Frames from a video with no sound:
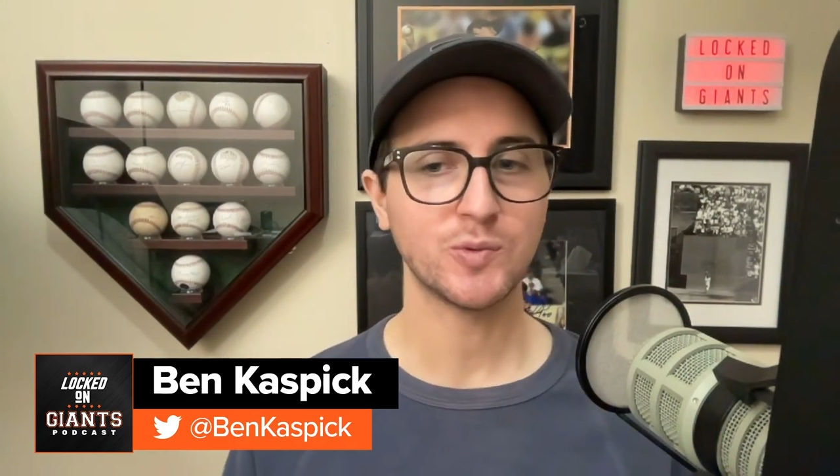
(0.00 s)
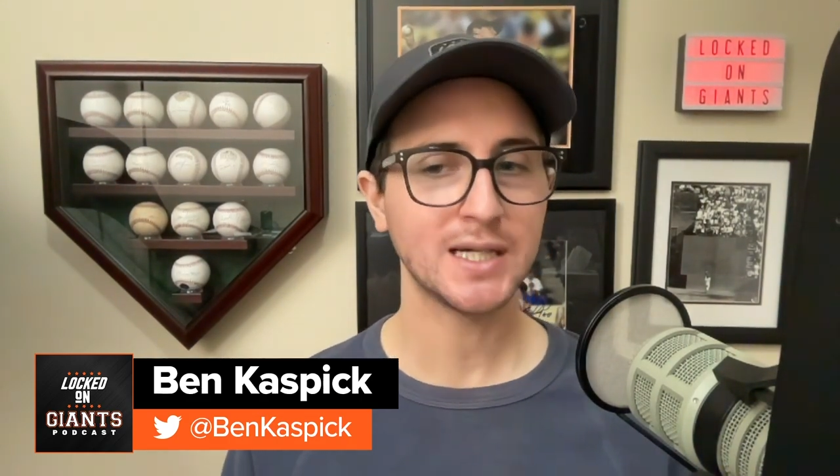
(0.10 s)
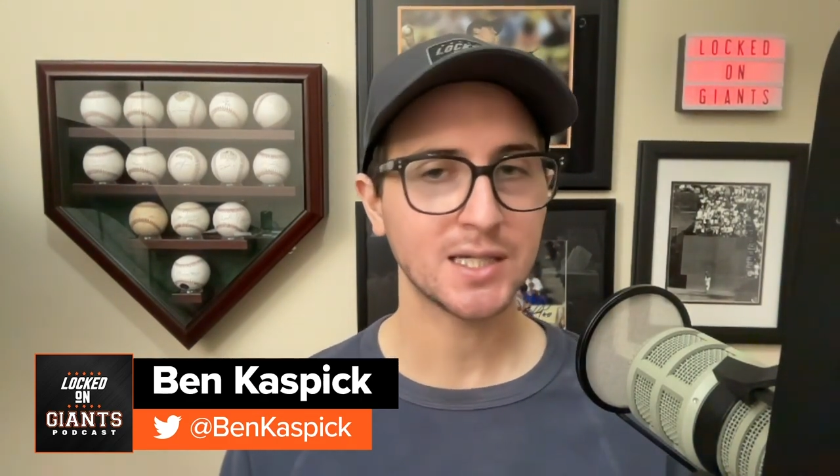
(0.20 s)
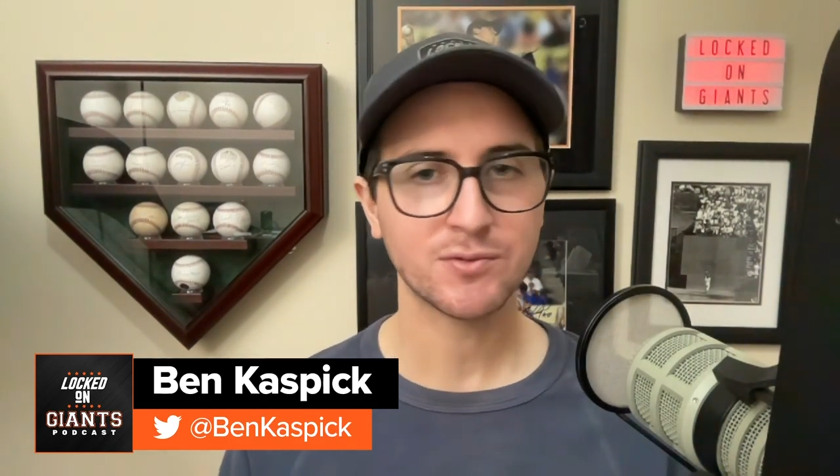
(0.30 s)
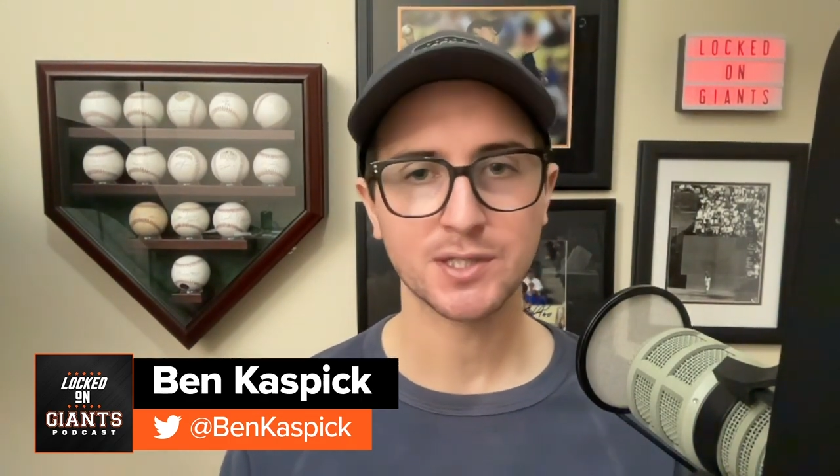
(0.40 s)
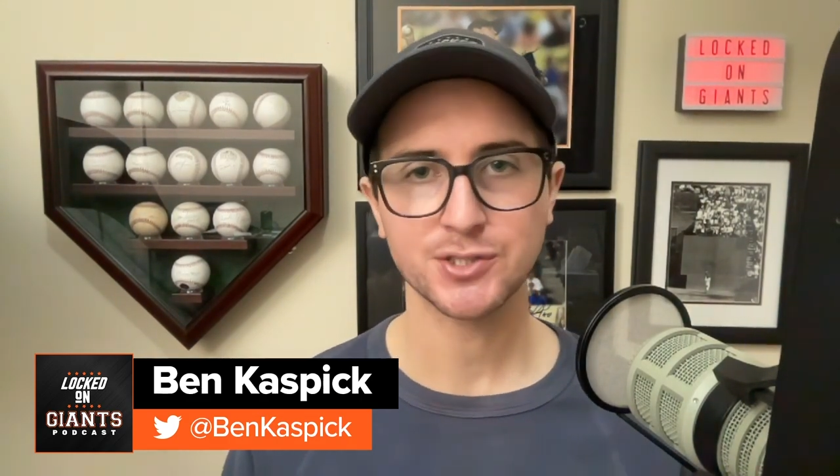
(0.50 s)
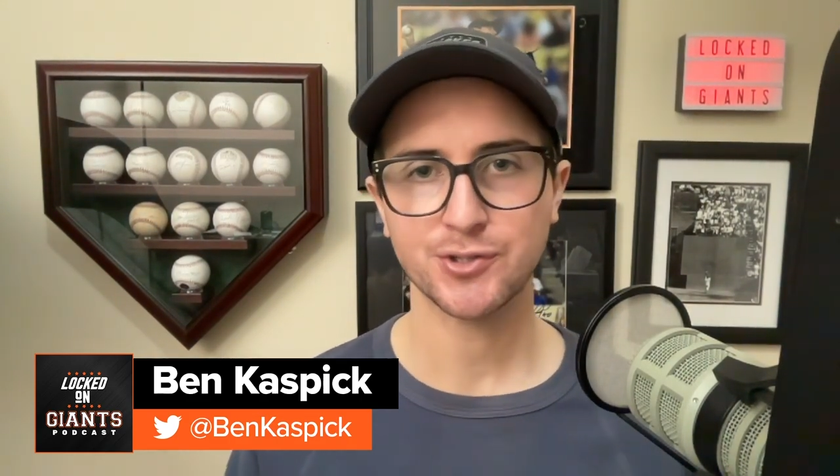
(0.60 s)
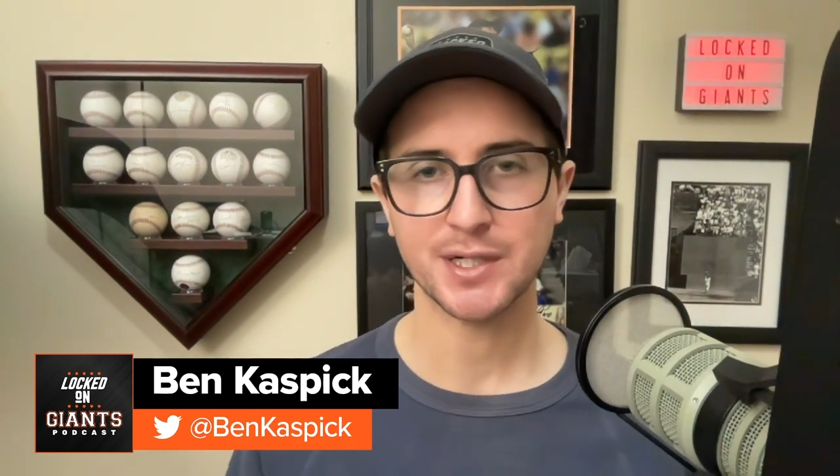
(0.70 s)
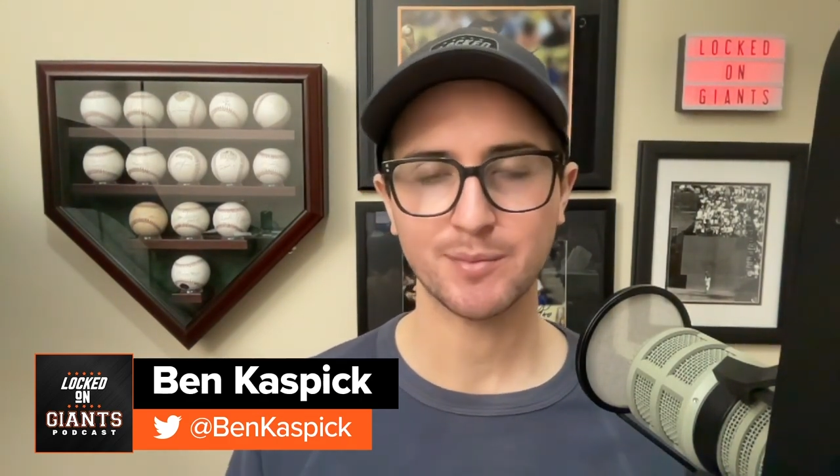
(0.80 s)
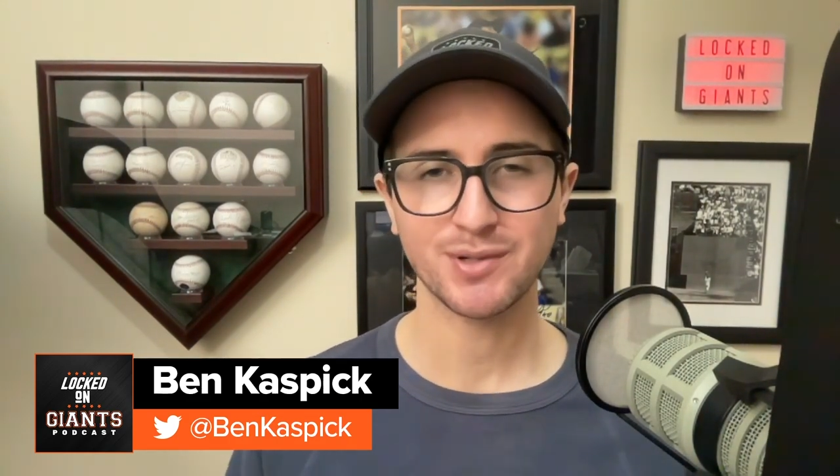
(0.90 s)
weighted runs
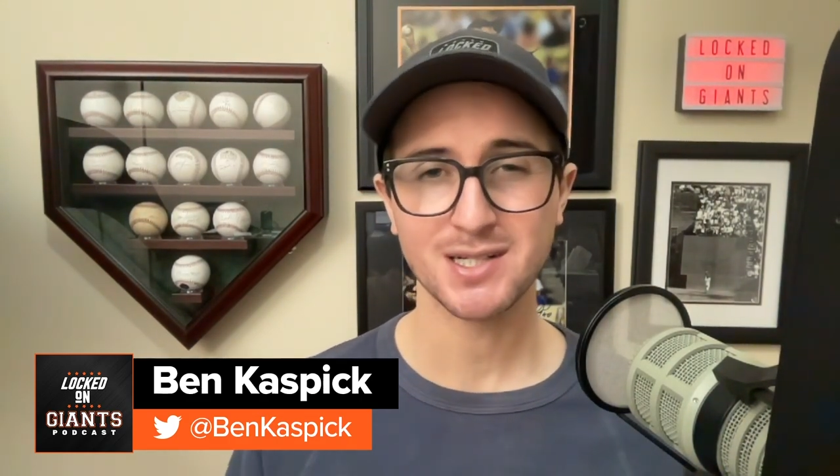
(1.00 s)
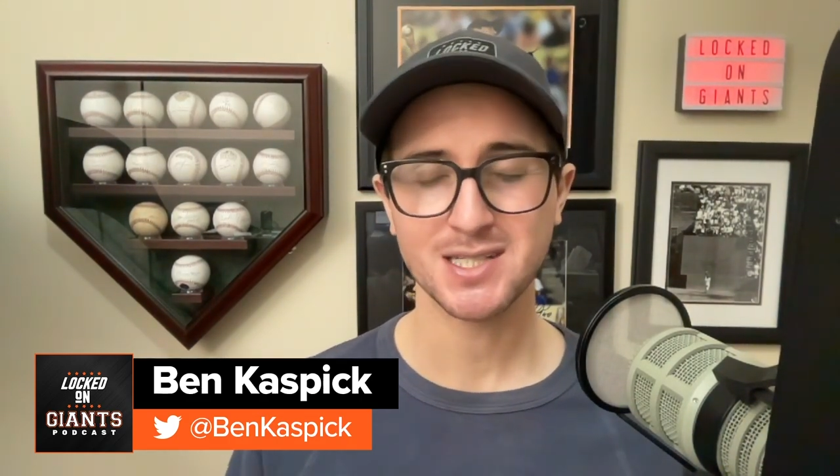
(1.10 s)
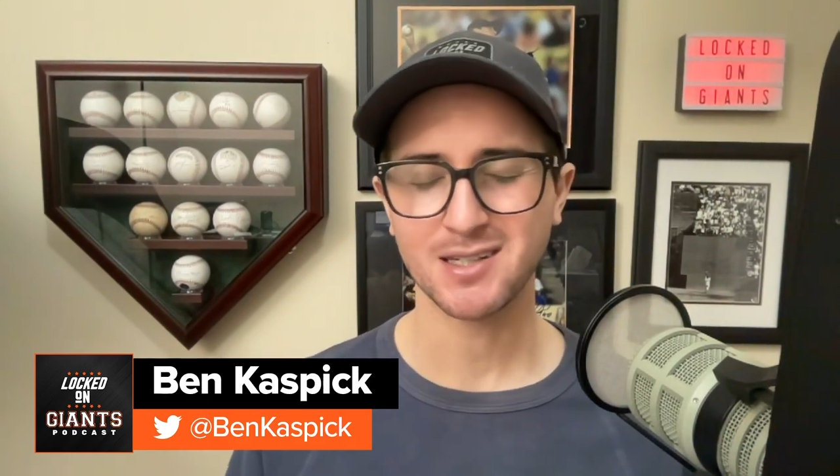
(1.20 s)
created plus,